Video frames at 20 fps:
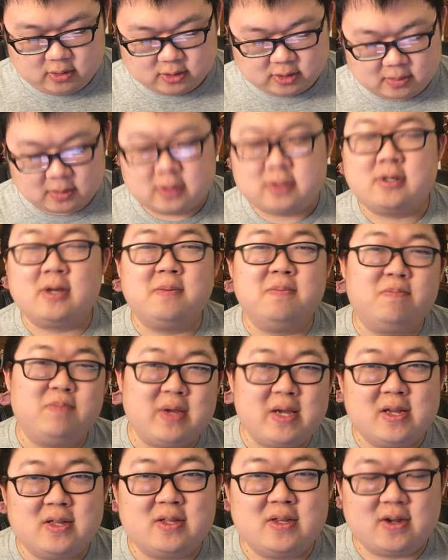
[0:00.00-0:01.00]
So I'm gonna say
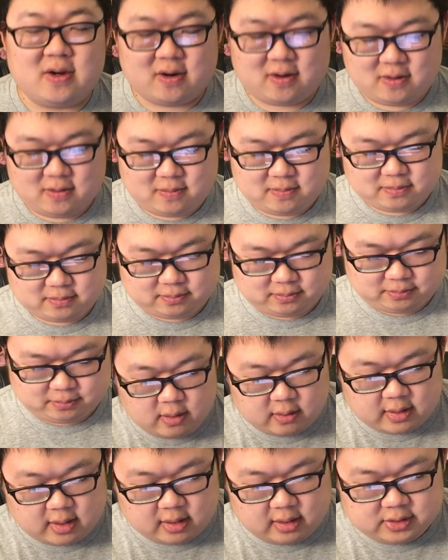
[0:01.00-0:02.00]
B tier.
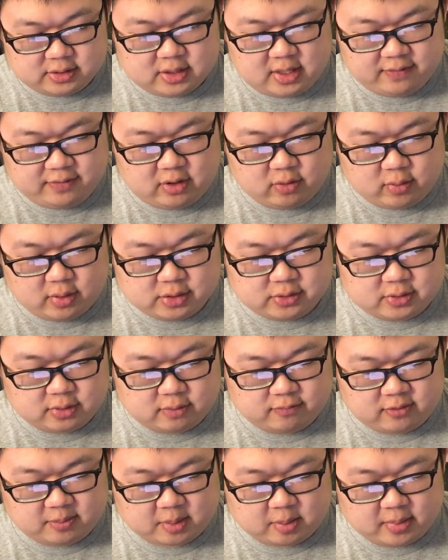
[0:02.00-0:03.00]
Okay, let's see if the ones
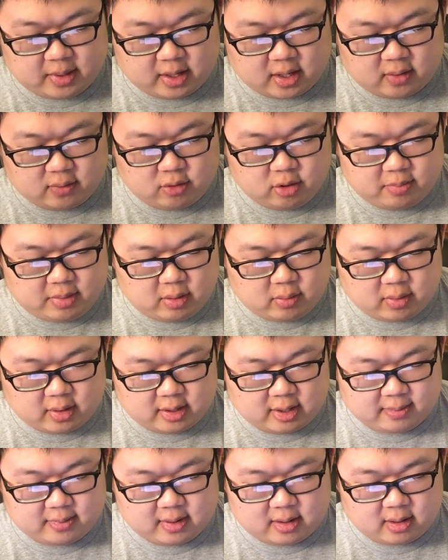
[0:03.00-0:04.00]
from Omega Ruby were
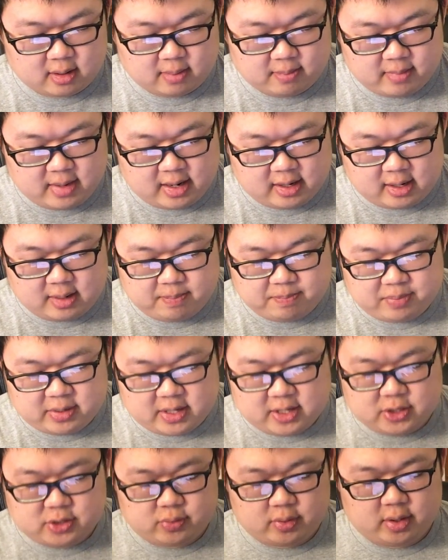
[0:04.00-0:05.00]
any better. Mega
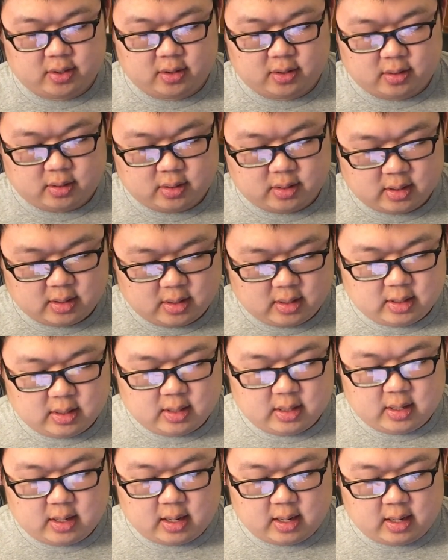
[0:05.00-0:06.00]
Beedrill.
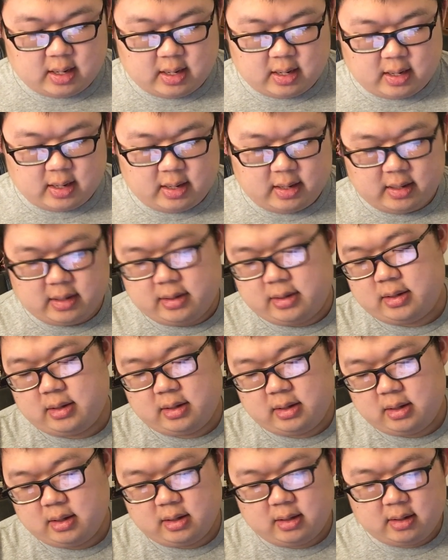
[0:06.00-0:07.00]
You
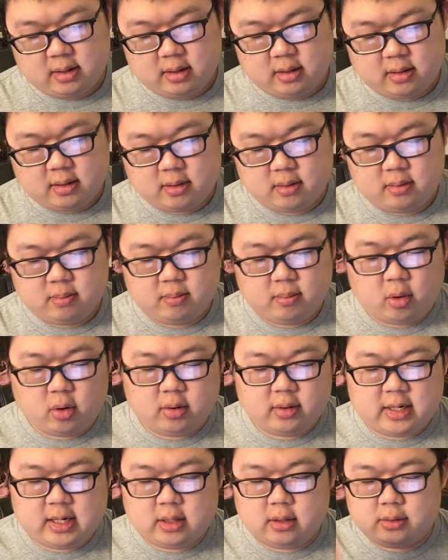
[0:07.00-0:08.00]
know,
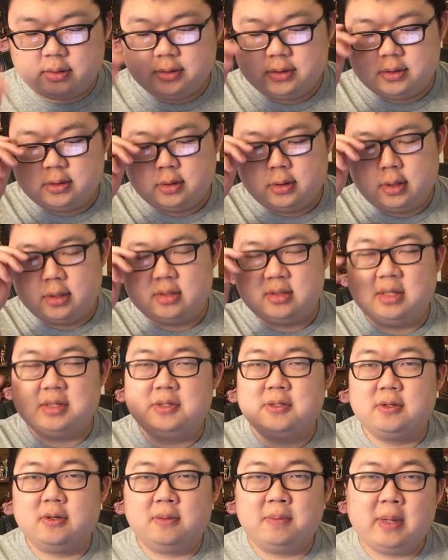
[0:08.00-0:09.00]
more needles. Doesn't
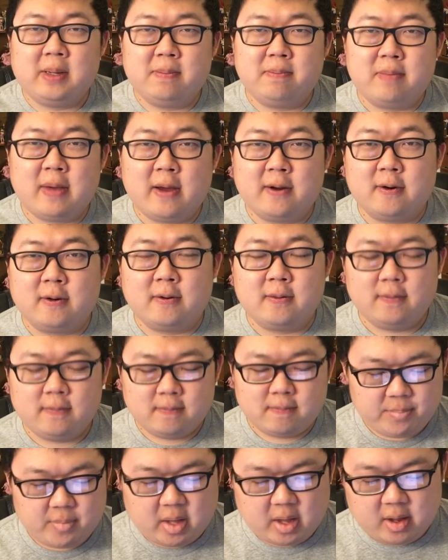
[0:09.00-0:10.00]
necessarily mean better.
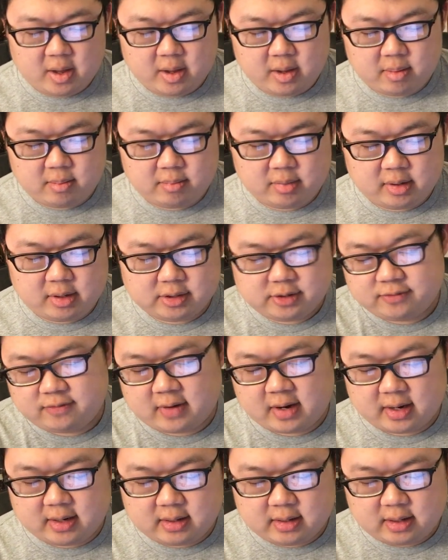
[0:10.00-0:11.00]
But it's
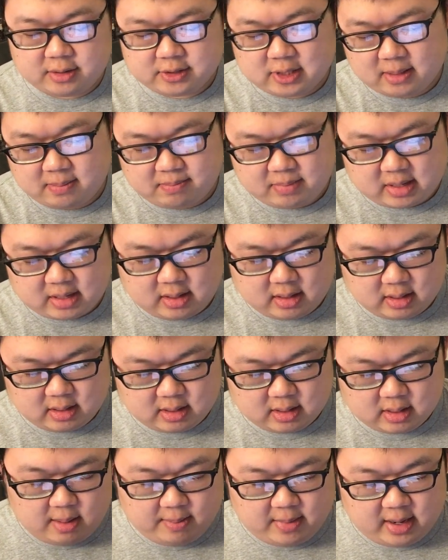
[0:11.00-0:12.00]
fine. I'll say B.
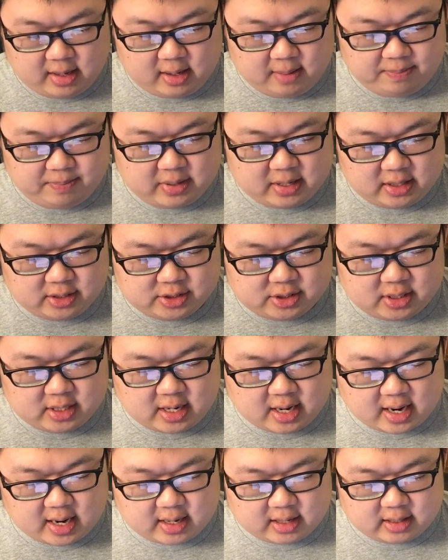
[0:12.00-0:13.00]
Mega
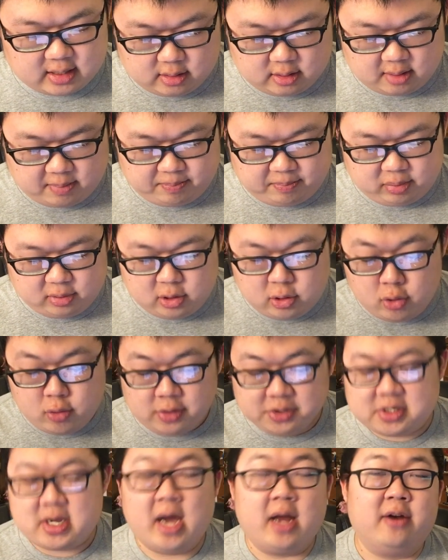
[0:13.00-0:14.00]
Pidgeot. The blue
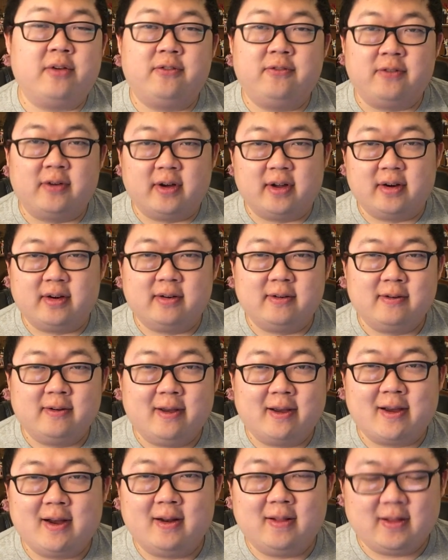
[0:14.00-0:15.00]
is kind of fun.
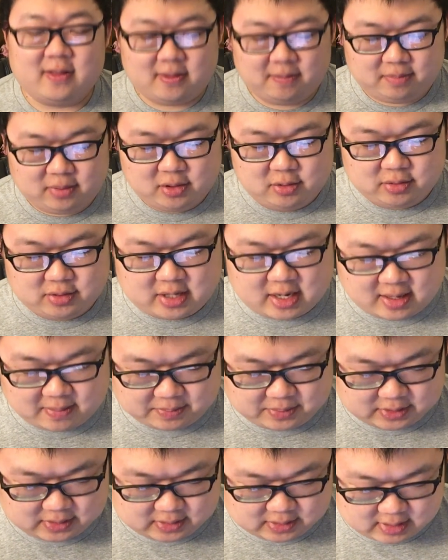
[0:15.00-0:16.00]
I kind of like the blue
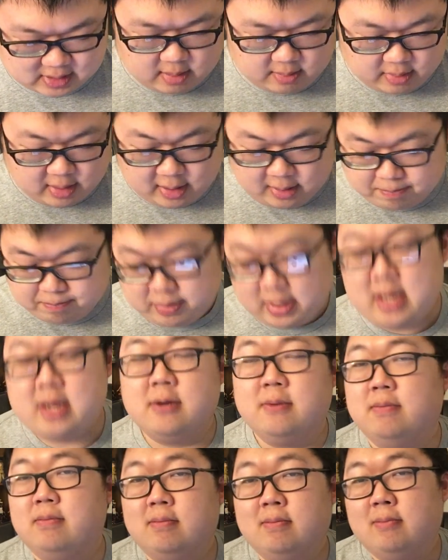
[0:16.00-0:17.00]
tips. But
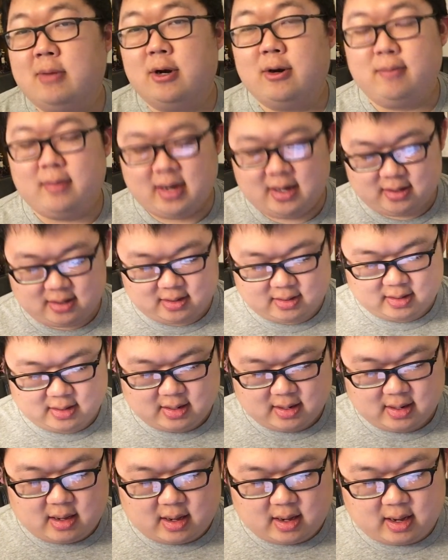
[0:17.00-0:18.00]
B. I don't mind it.
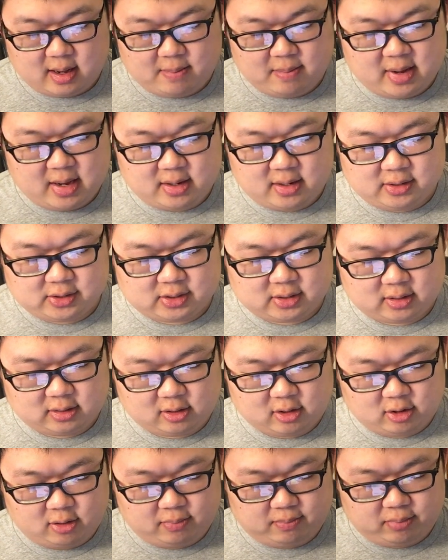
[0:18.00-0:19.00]
Mega
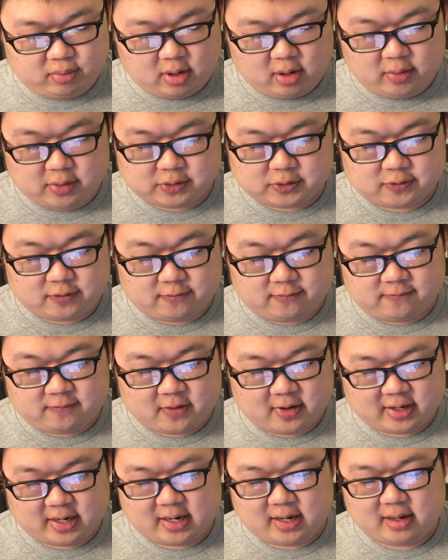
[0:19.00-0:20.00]
Slowbro is
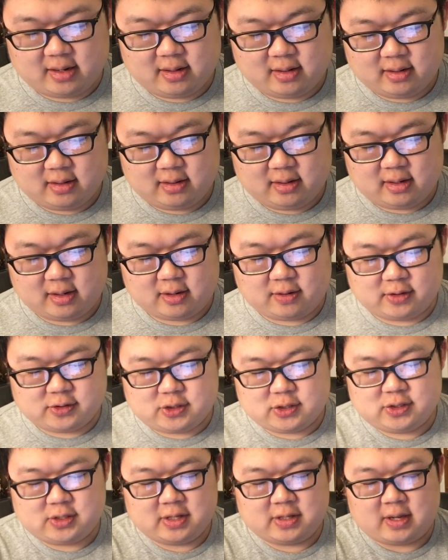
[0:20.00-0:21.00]
funny. You know,
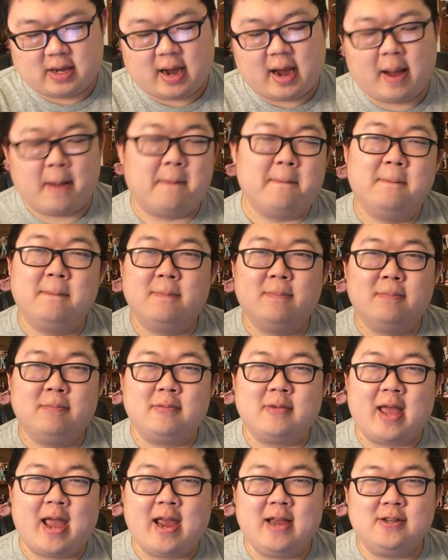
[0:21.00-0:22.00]
it's just a top.
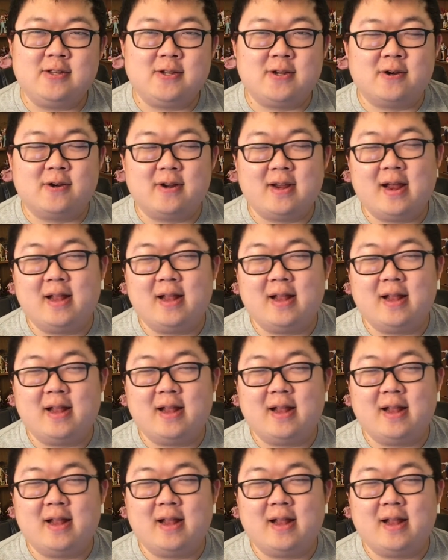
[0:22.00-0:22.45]
A tier.